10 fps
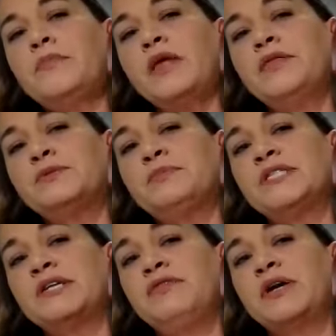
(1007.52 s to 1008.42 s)
The
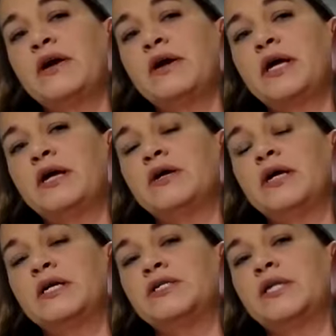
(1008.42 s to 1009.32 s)
specific area here
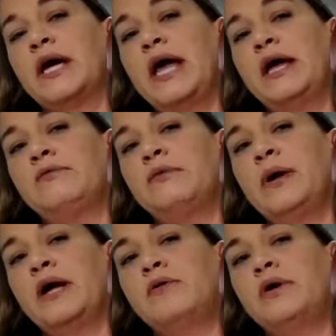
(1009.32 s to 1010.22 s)
is the head of the
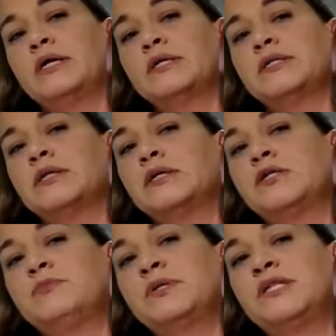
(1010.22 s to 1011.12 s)
pancreas.
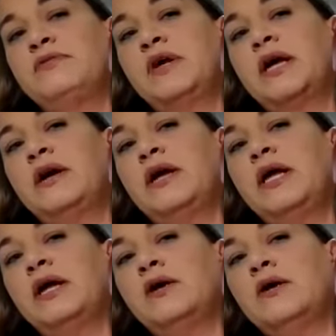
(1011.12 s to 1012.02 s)
Specific area
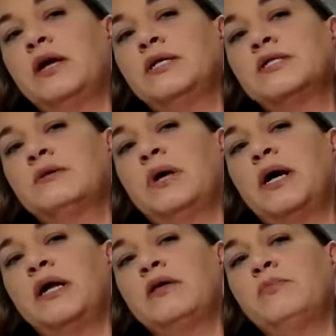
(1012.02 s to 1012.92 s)
here is the
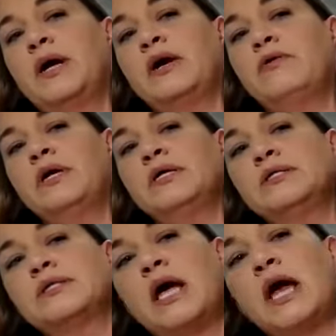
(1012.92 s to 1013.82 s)
body of the pancreas.
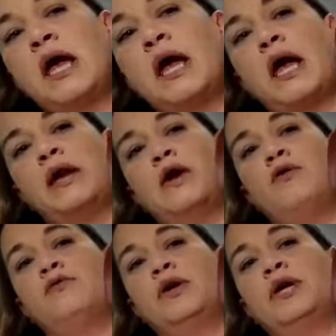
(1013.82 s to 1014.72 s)
And
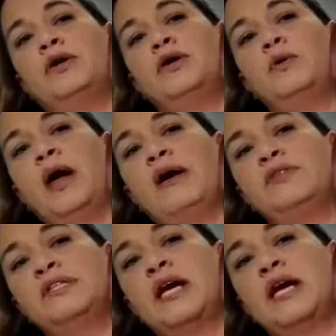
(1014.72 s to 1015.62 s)
over here you have
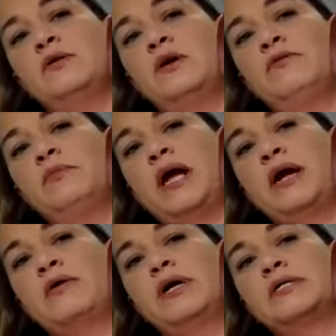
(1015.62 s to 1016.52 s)
the tail of the
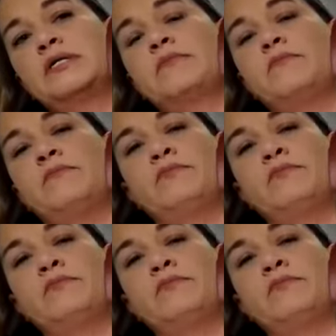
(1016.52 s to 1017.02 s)
pancreas.